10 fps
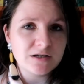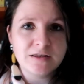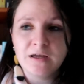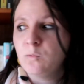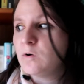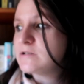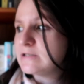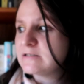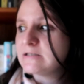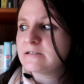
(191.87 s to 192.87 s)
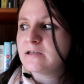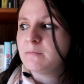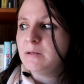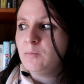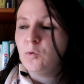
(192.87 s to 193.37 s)
I think, whereas this is going
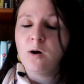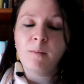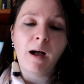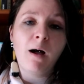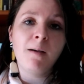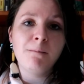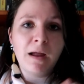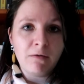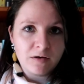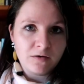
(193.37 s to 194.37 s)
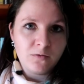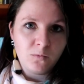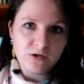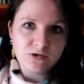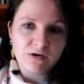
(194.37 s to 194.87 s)
to be more about
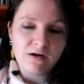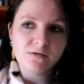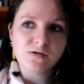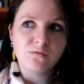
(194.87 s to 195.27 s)
American witch trials,